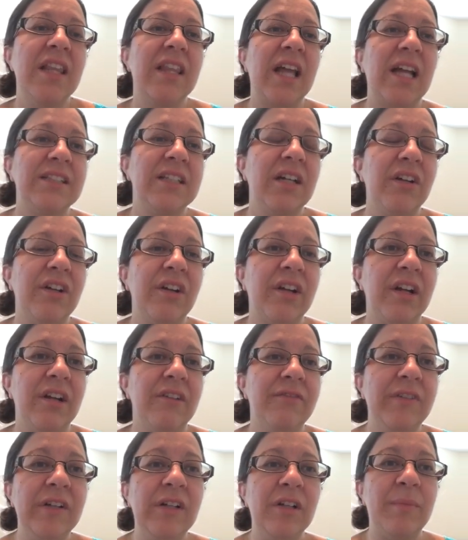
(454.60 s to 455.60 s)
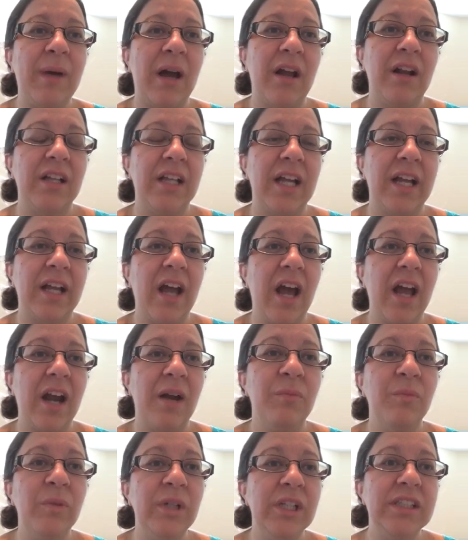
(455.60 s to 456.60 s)
that's how you're going to feel about it. Like, God,
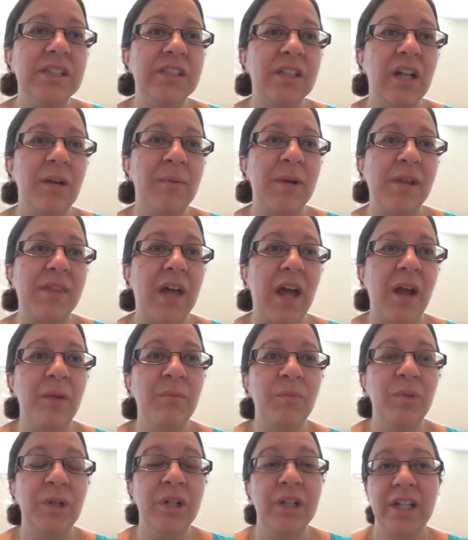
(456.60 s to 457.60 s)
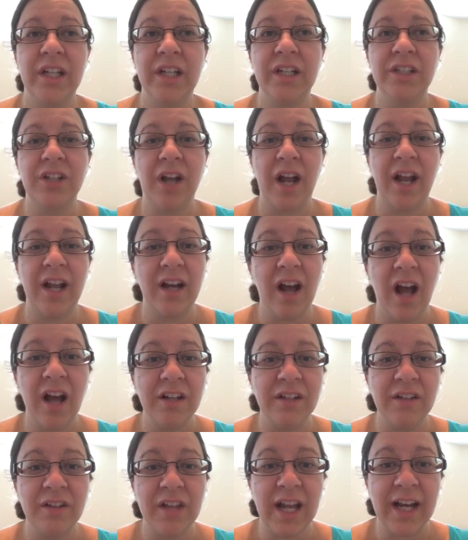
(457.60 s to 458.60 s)
I'm really sorry about that. I'm really going to try and
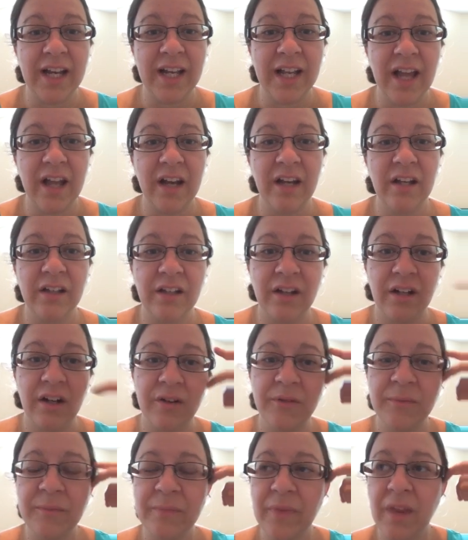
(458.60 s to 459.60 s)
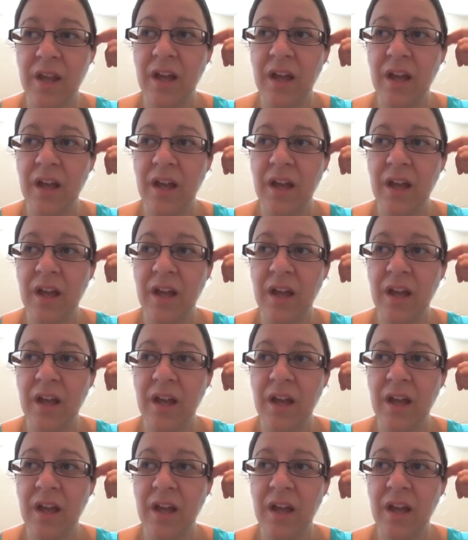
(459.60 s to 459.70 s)
not do that again. You know,